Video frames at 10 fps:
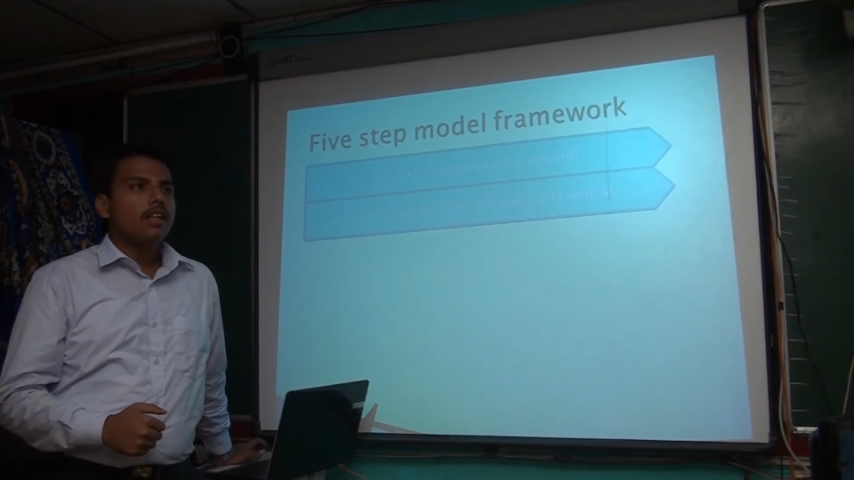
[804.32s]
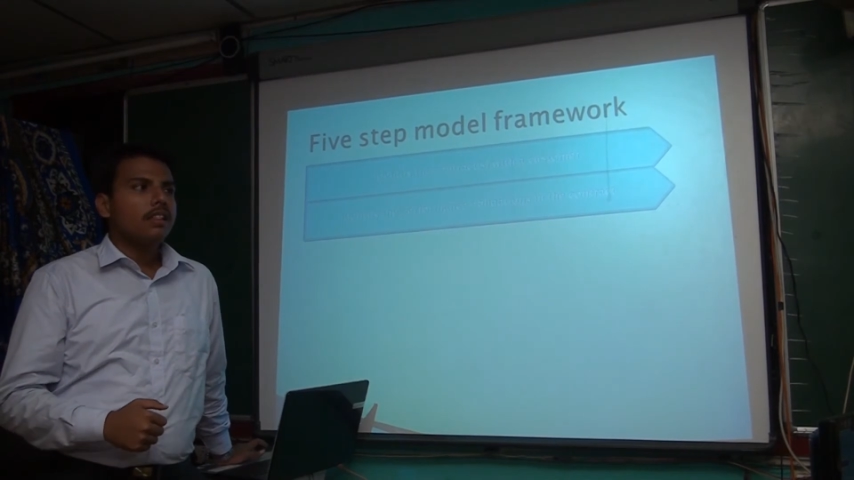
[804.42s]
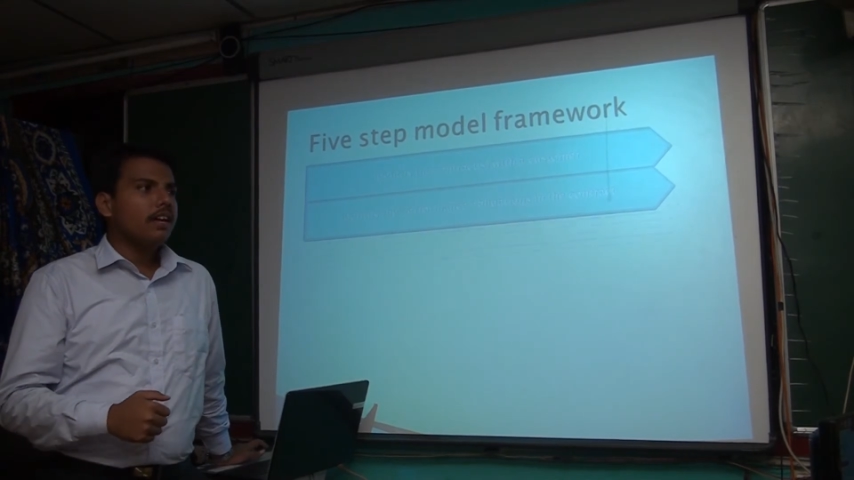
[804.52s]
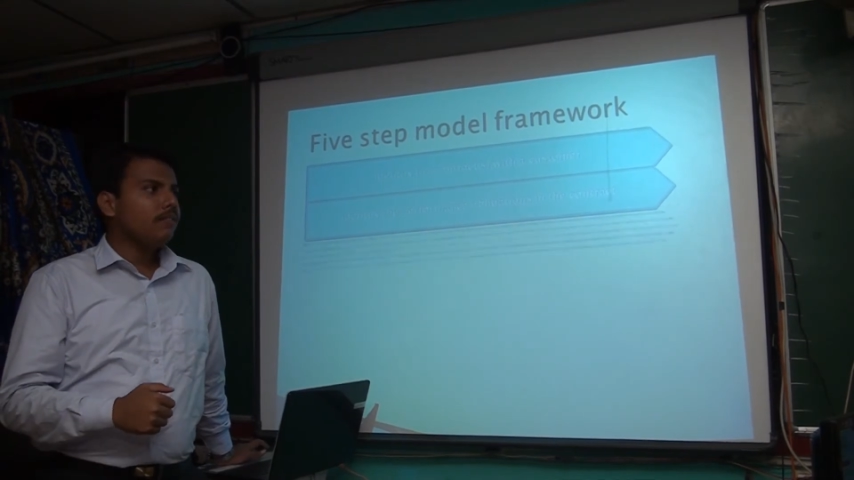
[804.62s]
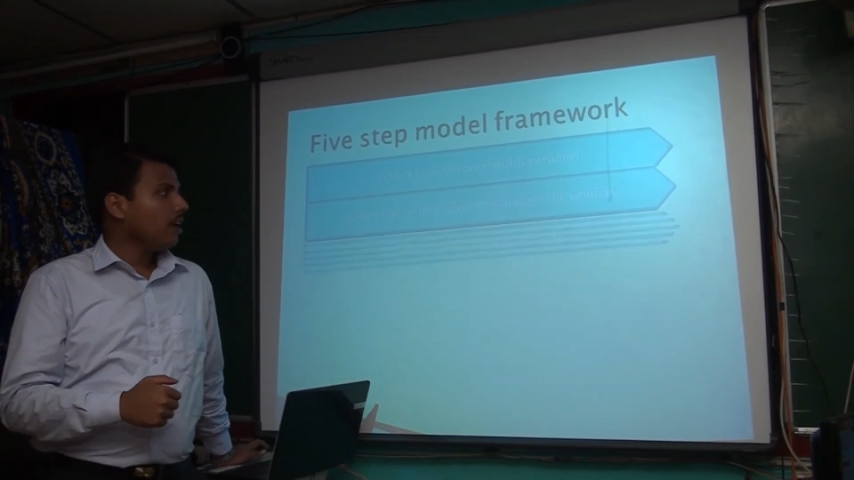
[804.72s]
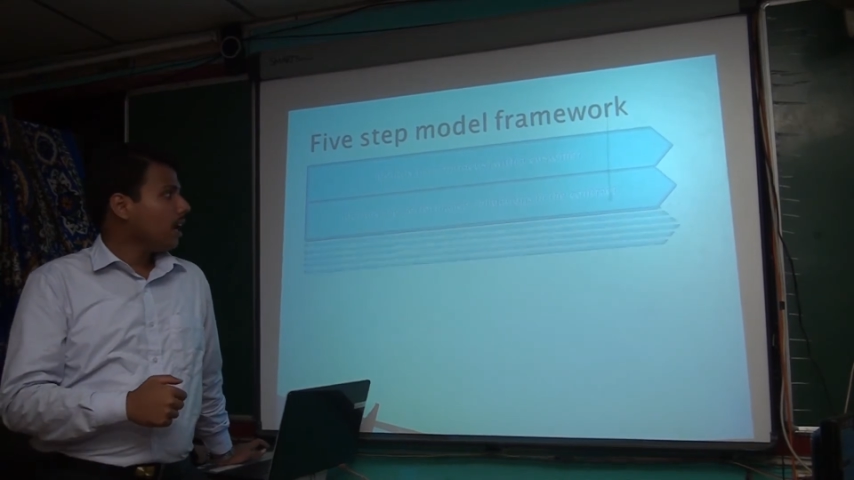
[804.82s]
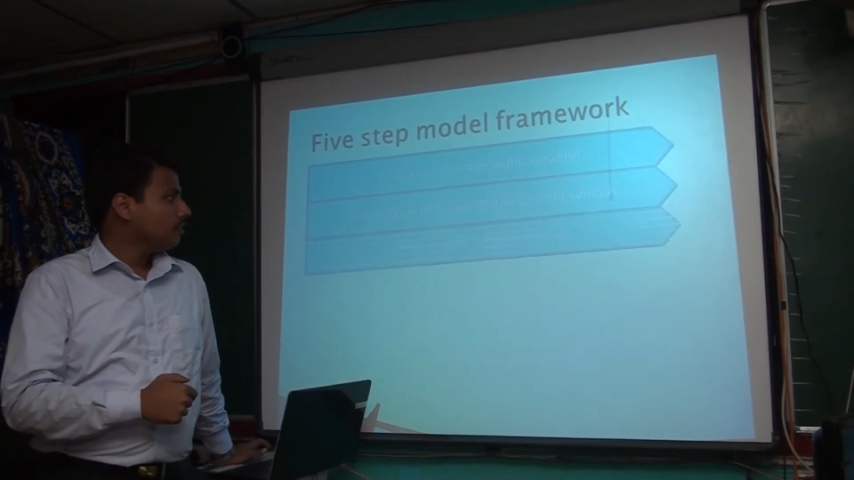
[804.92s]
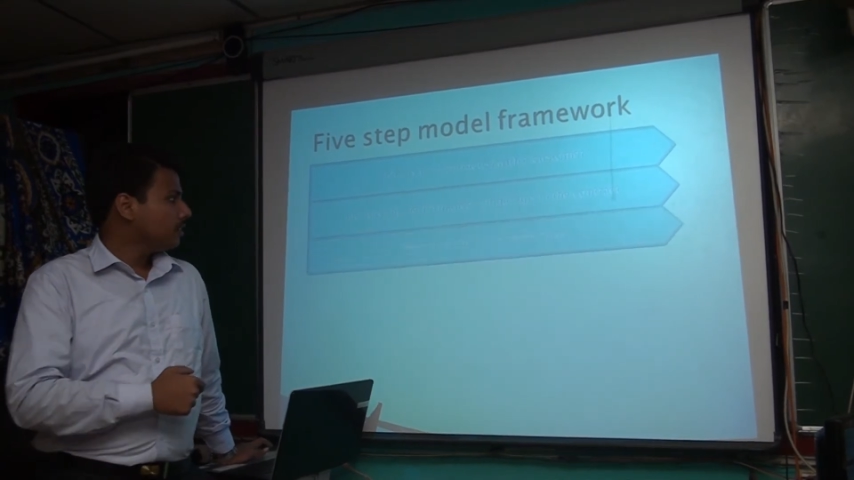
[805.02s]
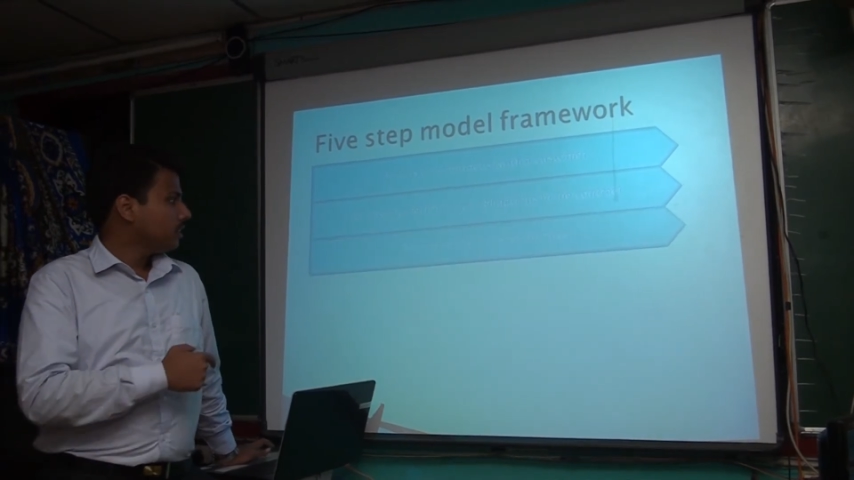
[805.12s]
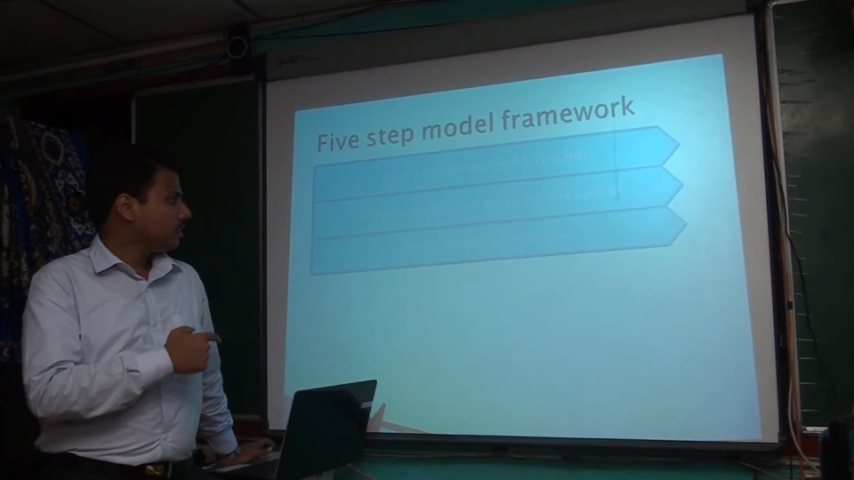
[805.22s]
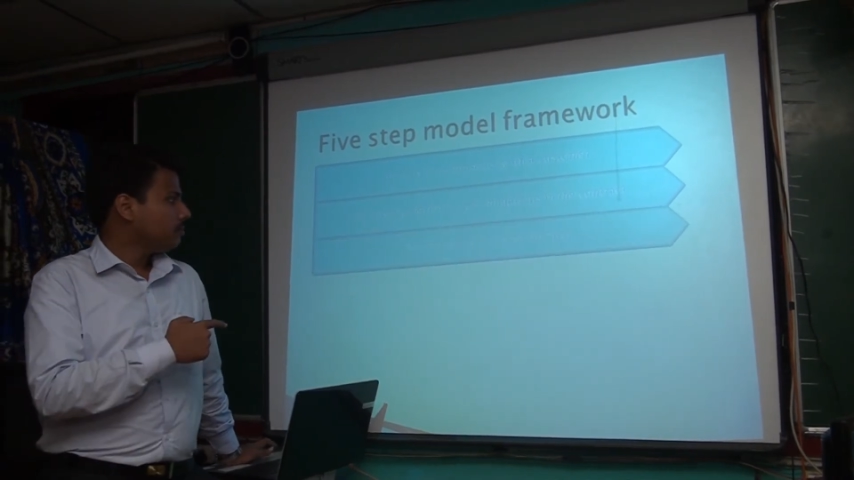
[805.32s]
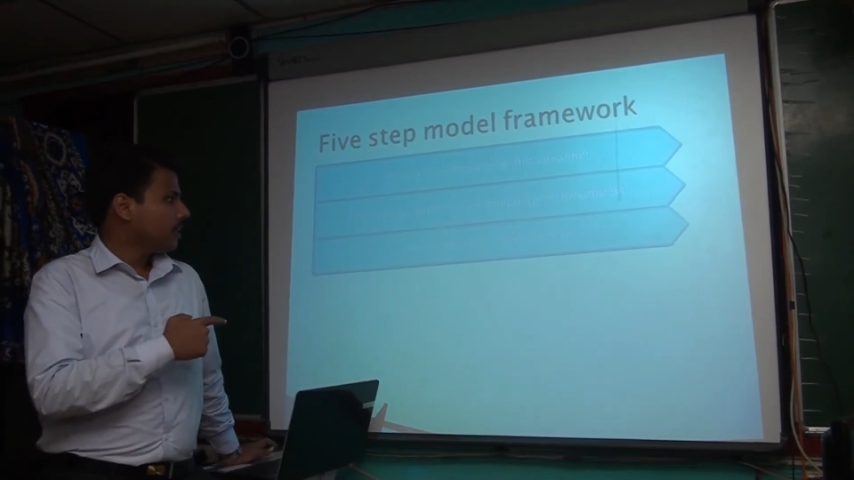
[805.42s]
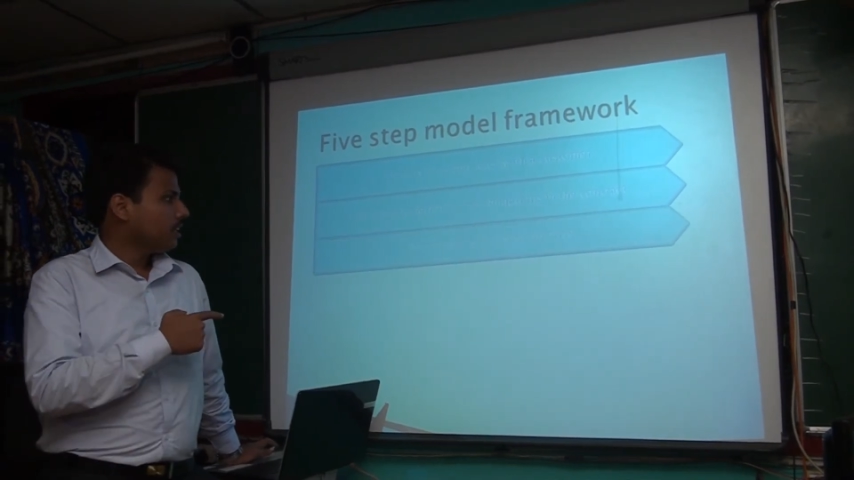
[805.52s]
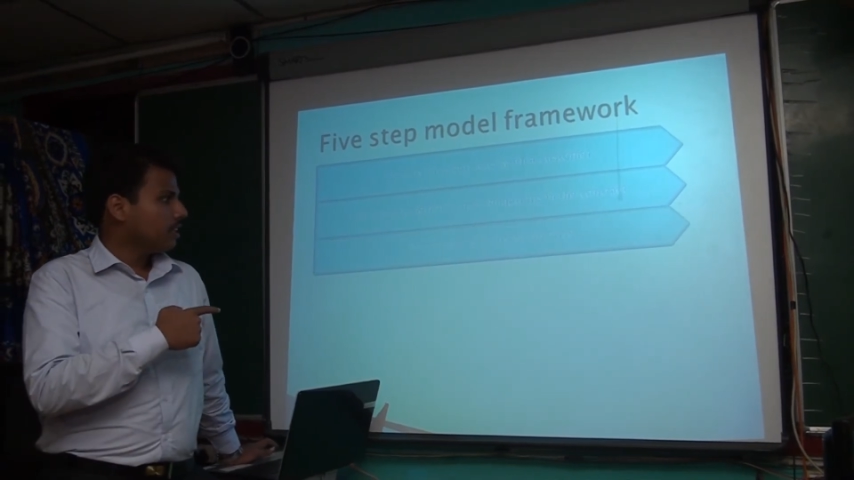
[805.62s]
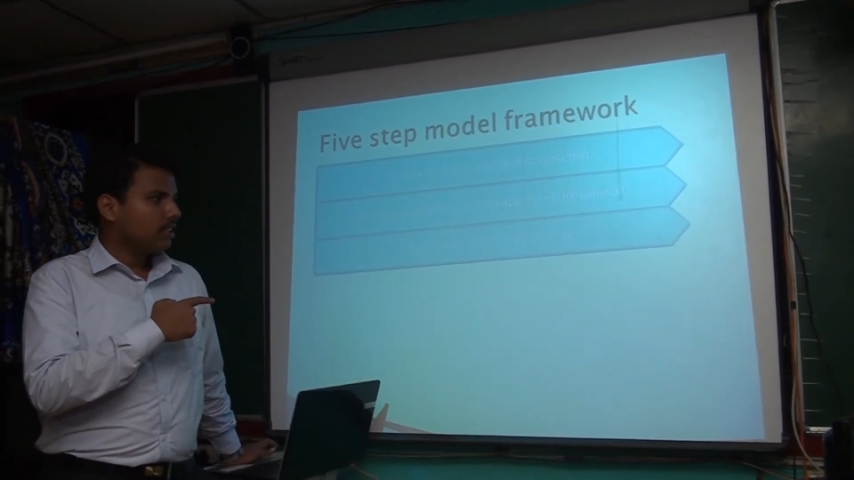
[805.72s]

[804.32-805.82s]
Then we have to determine